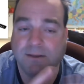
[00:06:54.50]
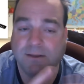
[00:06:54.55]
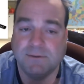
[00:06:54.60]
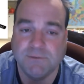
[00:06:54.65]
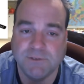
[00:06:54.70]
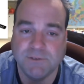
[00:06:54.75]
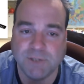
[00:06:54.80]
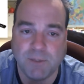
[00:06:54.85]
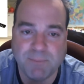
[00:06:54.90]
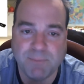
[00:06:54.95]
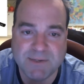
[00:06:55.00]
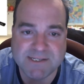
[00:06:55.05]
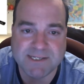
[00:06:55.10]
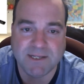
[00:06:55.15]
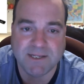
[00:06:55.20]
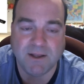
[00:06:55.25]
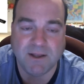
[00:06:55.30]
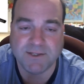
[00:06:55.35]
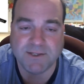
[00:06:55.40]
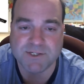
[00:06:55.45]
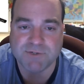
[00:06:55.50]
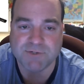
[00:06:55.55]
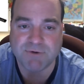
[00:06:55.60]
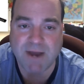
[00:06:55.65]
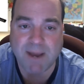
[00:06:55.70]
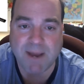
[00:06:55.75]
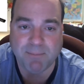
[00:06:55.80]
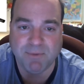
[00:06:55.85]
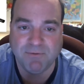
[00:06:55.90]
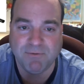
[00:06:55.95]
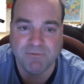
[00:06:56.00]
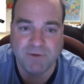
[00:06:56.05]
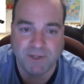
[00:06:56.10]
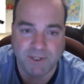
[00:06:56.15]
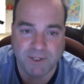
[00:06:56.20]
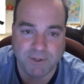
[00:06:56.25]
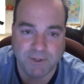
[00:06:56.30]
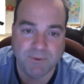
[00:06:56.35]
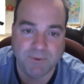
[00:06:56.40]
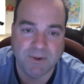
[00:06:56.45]
Sharpens it on the strap in front of
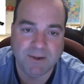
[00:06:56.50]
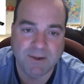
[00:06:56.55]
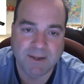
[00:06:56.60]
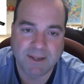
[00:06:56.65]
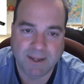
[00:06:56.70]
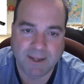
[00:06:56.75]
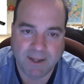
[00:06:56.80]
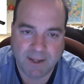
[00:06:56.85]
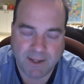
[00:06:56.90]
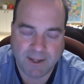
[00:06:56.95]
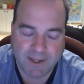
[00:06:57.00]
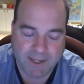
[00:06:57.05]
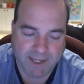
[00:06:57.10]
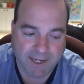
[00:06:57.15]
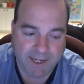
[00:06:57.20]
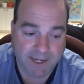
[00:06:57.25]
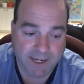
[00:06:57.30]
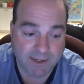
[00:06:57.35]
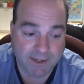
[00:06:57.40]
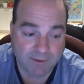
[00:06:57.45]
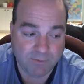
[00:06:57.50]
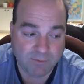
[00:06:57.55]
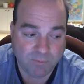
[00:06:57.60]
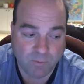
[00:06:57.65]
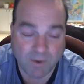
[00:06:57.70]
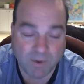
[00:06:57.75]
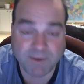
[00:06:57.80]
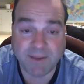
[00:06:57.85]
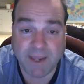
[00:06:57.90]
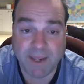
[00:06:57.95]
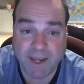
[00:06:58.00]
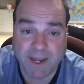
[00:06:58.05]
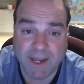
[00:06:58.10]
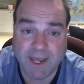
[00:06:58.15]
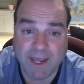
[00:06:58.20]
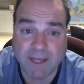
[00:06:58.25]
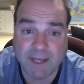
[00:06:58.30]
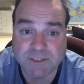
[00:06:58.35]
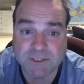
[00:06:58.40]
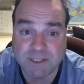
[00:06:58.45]
you. And one day I
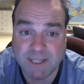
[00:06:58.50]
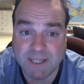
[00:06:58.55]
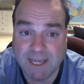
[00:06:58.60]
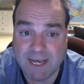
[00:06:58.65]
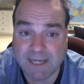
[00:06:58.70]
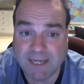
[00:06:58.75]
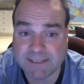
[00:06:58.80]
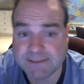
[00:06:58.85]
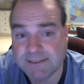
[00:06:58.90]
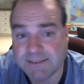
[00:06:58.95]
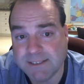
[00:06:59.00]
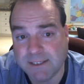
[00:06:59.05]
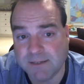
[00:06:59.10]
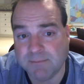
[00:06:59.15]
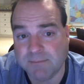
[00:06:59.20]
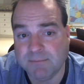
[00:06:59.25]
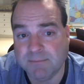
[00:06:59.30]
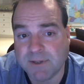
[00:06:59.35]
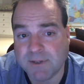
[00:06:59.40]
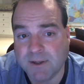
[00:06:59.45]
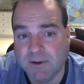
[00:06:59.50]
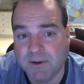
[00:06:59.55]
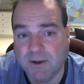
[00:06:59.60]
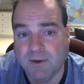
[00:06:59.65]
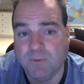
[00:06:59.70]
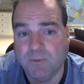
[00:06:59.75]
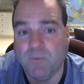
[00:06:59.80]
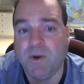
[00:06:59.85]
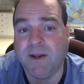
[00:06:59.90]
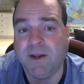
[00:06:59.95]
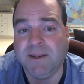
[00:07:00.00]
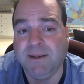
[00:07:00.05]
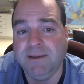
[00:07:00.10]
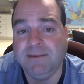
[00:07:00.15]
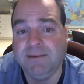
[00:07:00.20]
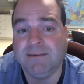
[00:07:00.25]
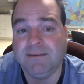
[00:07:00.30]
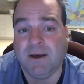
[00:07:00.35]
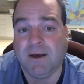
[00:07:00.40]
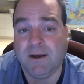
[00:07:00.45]
actually asked him what he
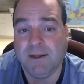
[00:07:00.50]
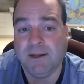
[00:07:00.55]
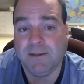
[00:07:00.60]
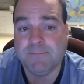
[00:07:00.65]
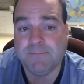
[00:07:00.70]
thought,